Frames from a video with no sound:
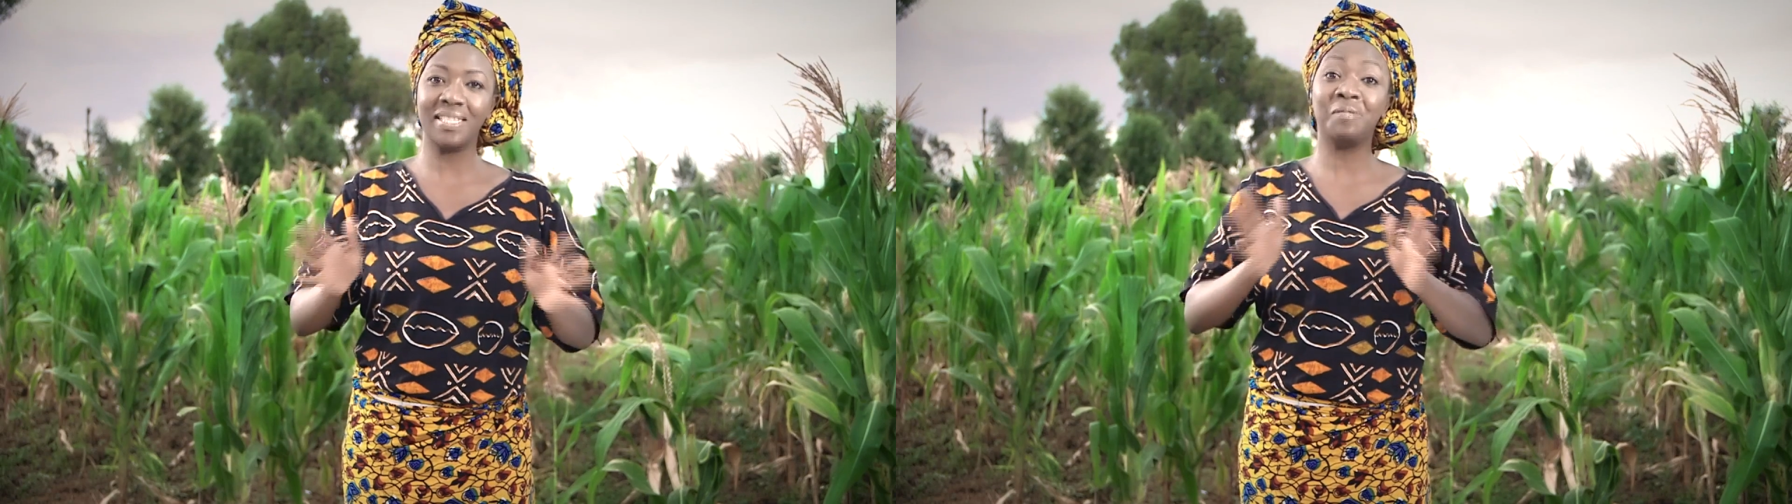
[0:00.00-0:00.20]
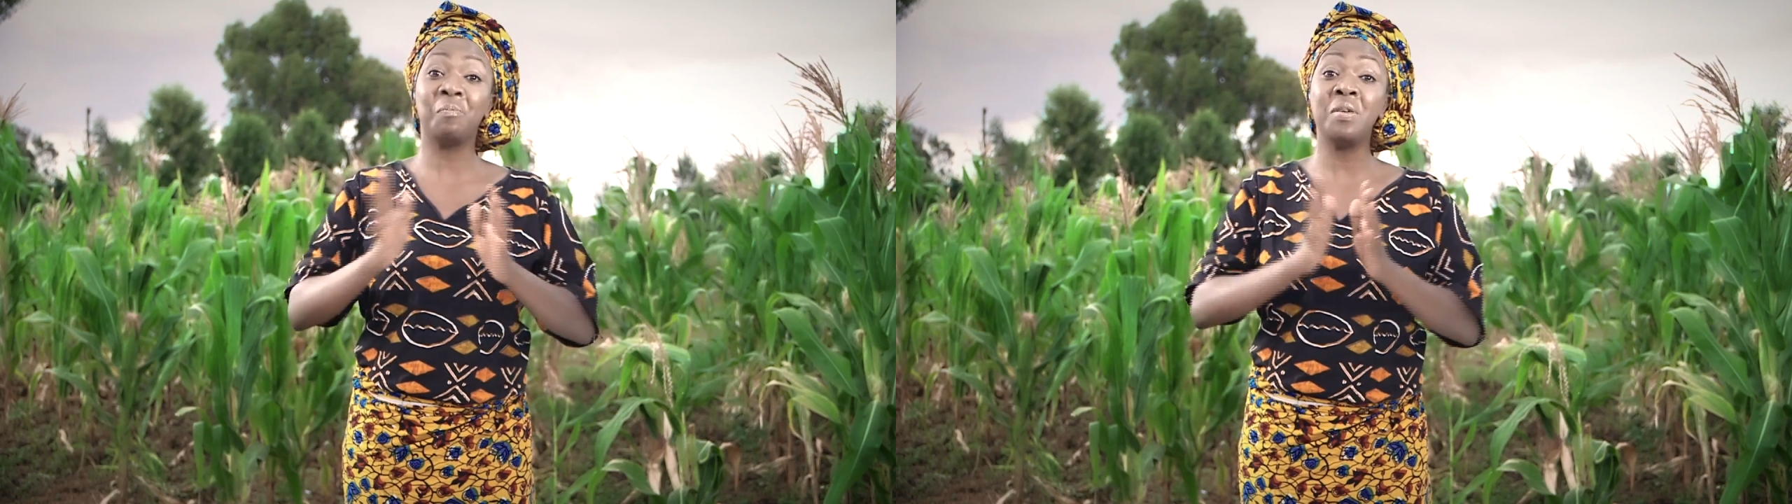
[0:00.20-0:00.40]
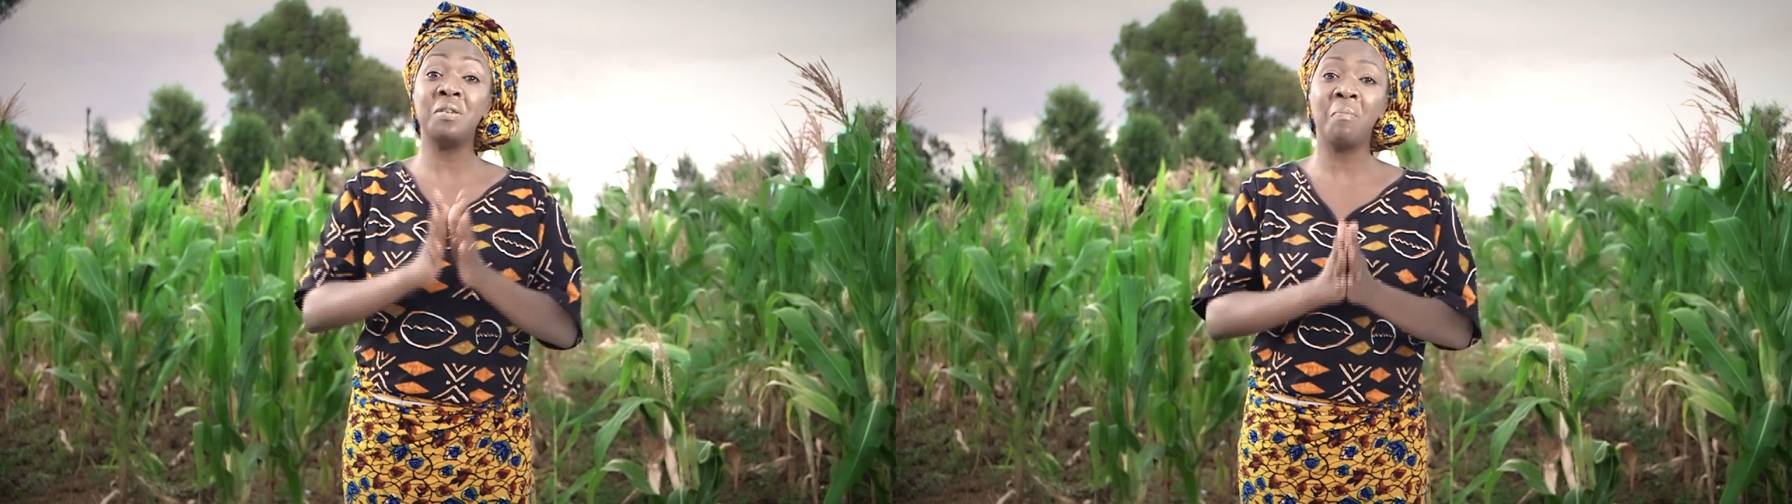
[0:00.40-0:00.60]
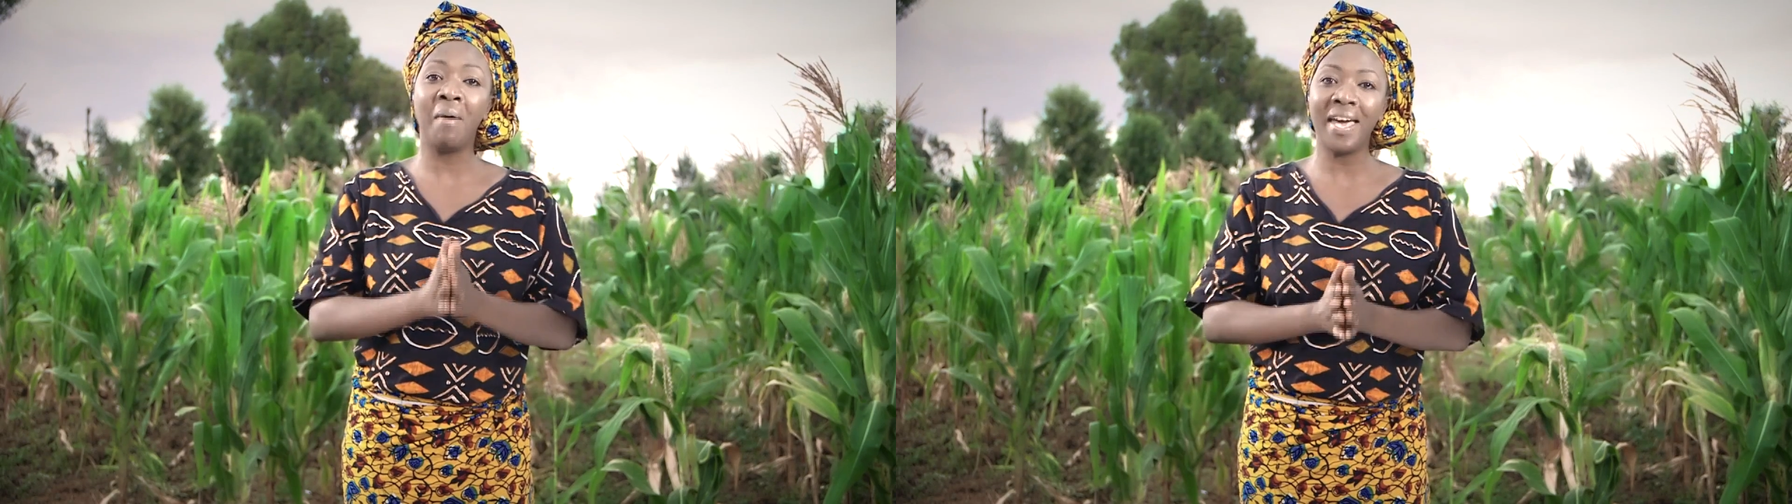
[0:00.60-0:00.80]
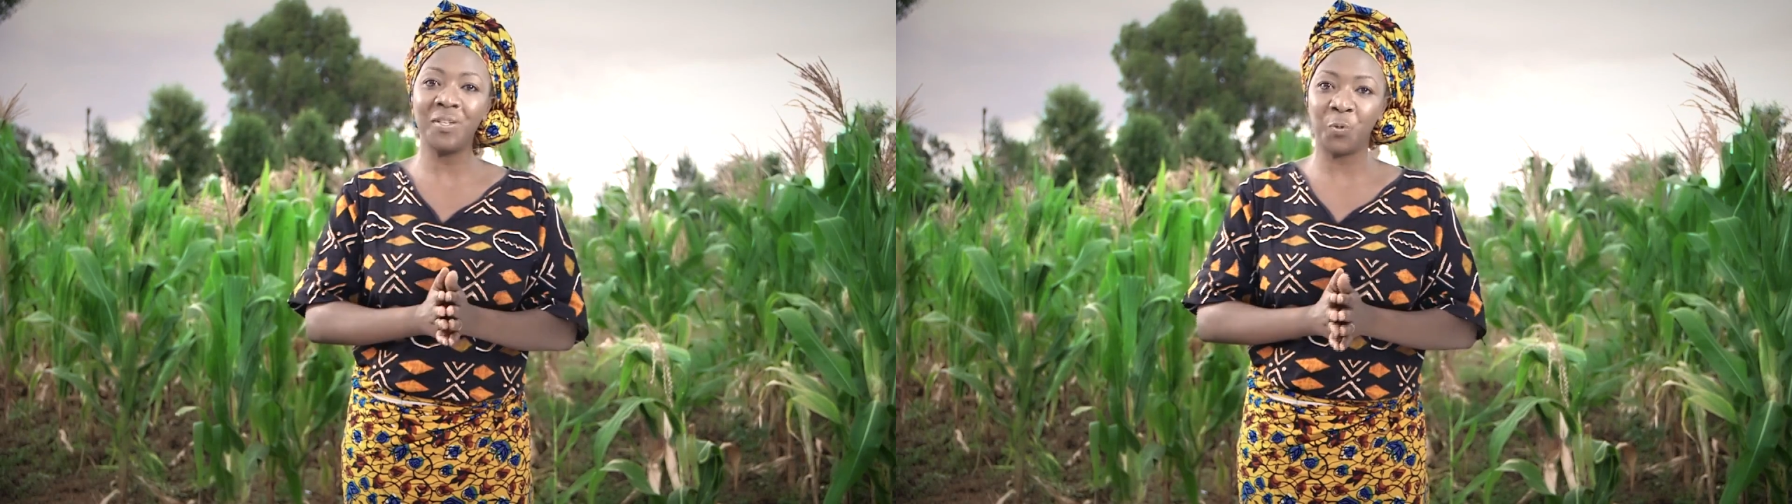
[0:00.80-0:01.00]
that
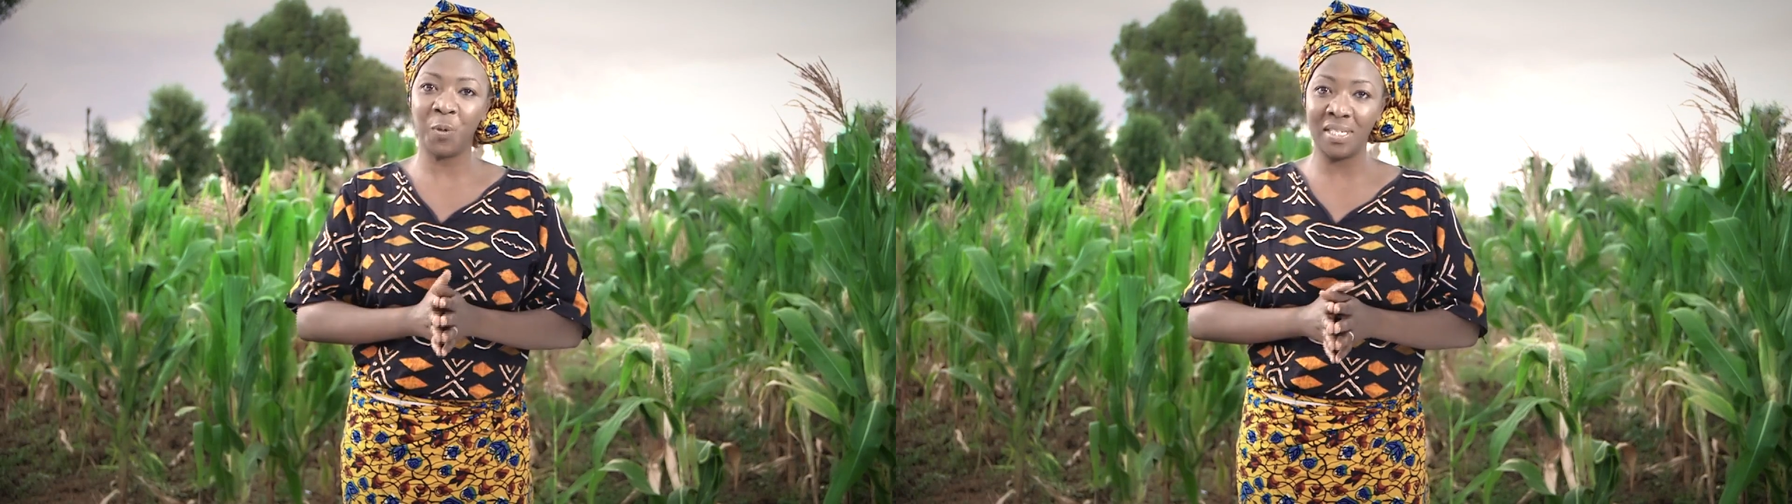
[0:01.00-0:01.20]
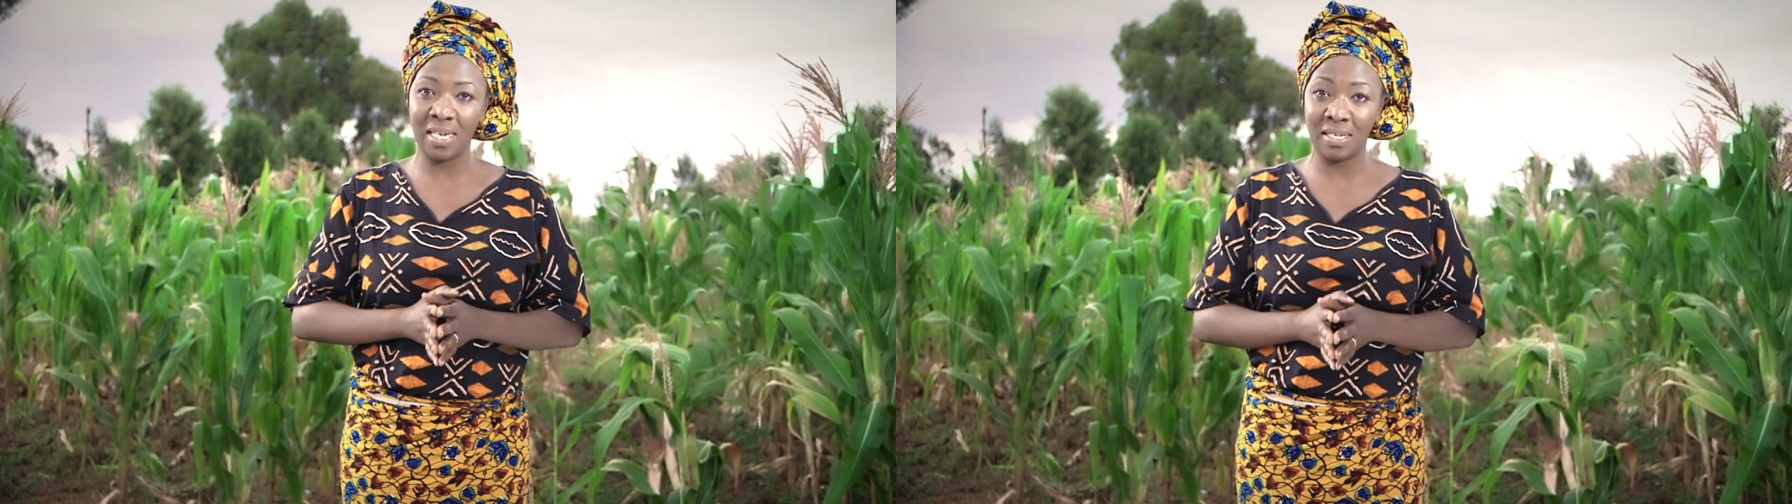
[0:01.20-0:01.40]
minimize weed